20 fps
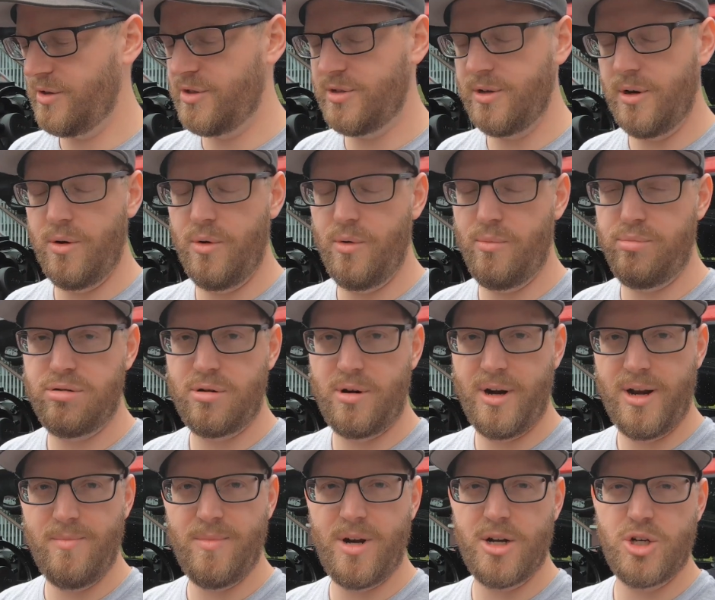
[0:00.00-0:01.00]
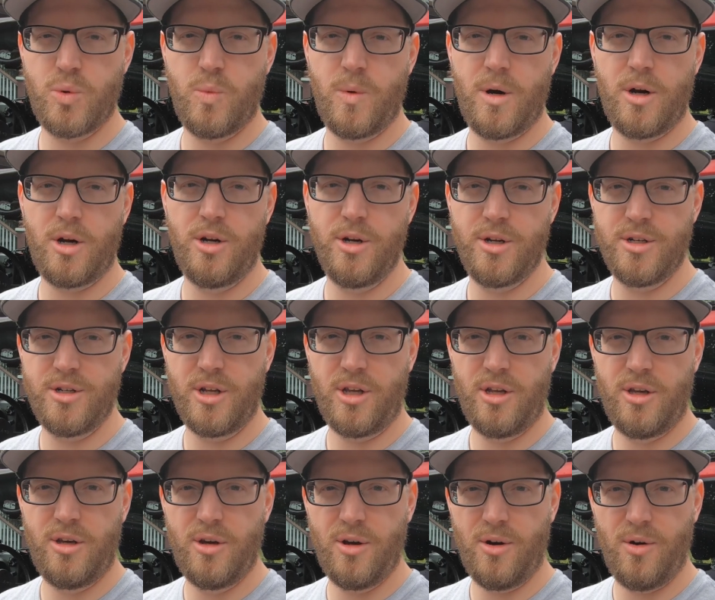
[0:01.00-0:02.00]
so pretty much we're good to
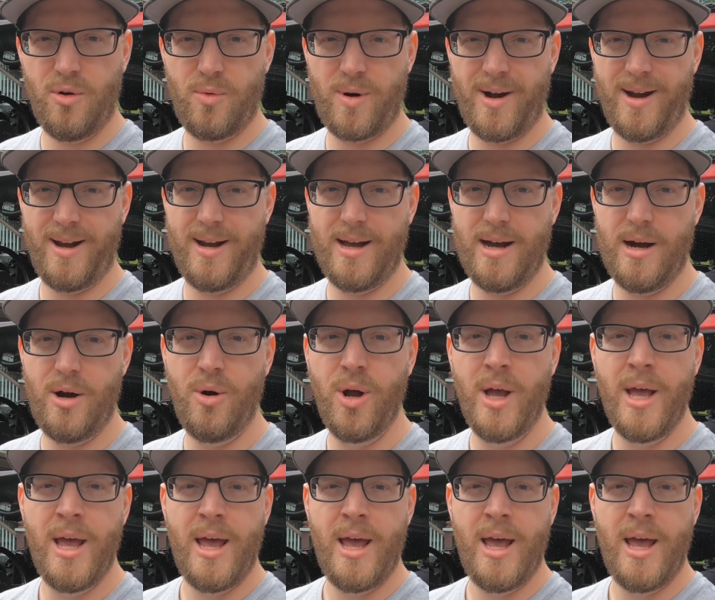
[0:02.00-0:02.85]
go right now.